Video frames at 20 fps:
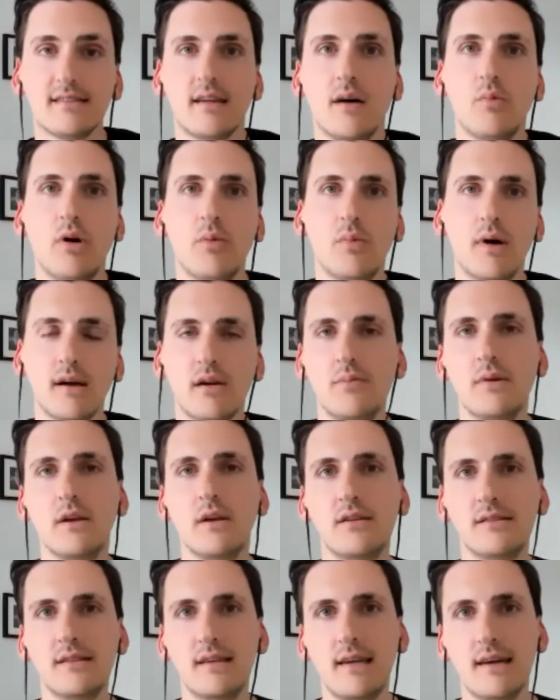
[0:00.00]
where
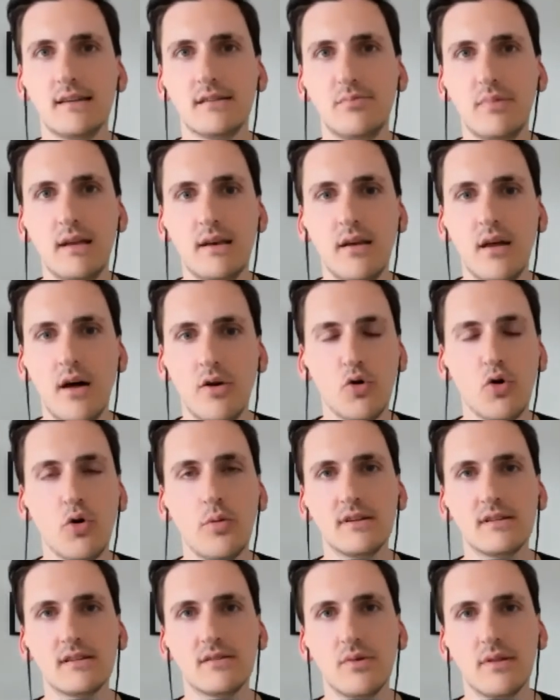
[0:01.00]
community has been
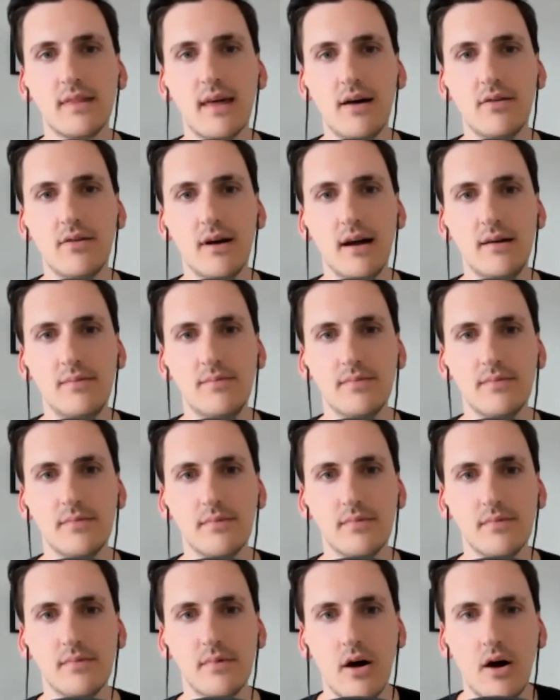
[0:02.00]
enormous with that, right?
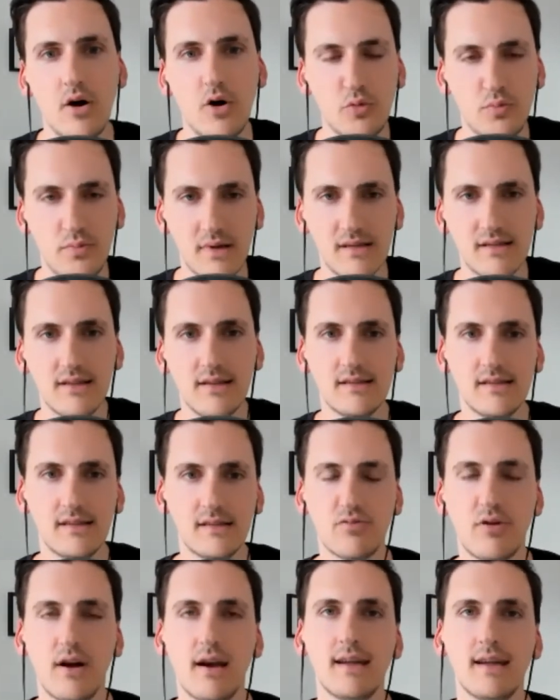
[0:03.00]
Her whole business is
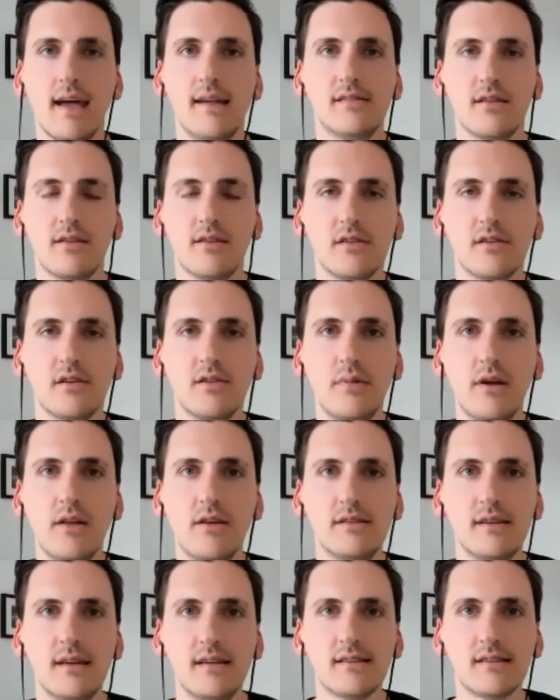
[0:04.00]
predicated on
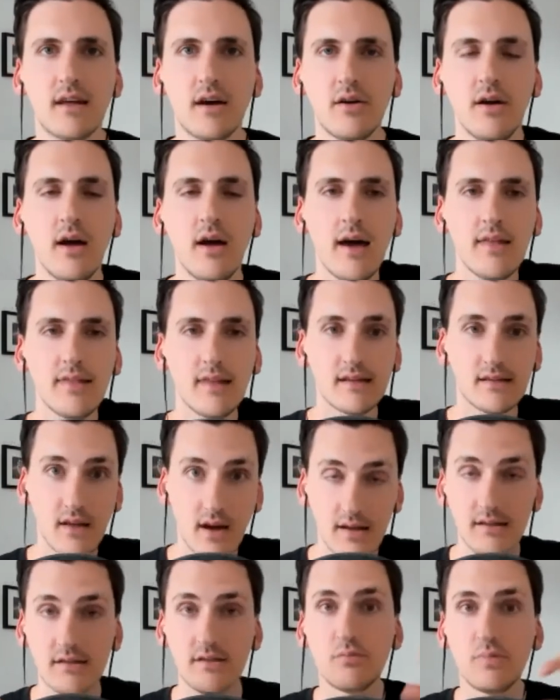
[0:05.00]
community. So there's
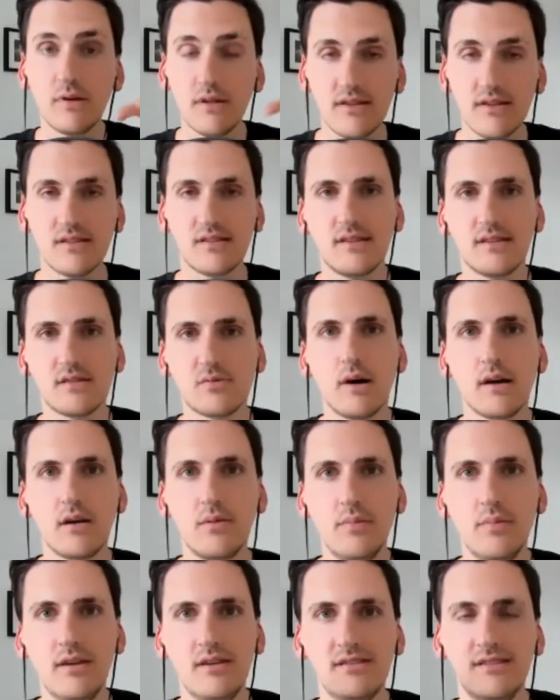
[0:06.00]
tons of businesses where
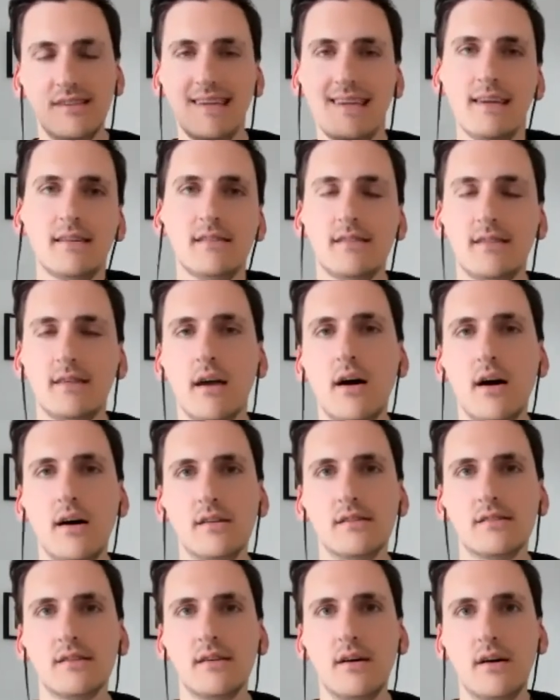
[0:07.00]
community is the
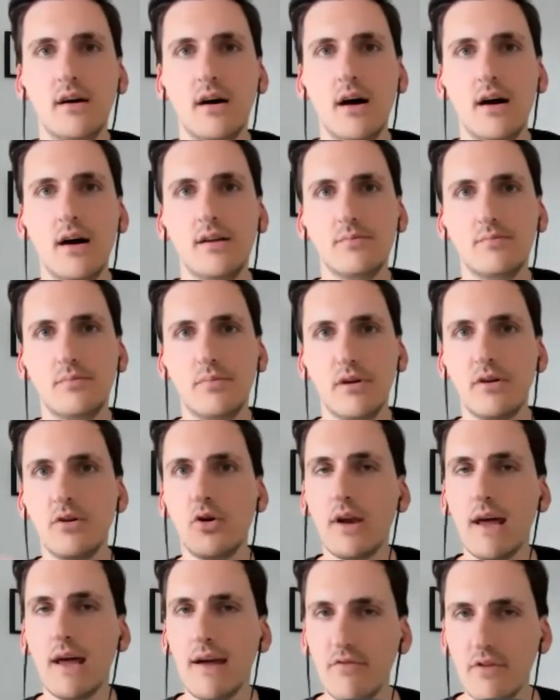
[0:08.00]
answer, but
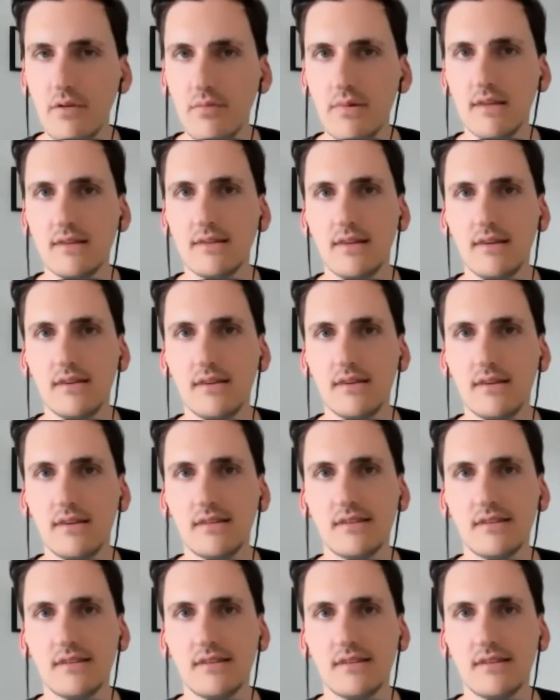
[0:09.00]
not every business.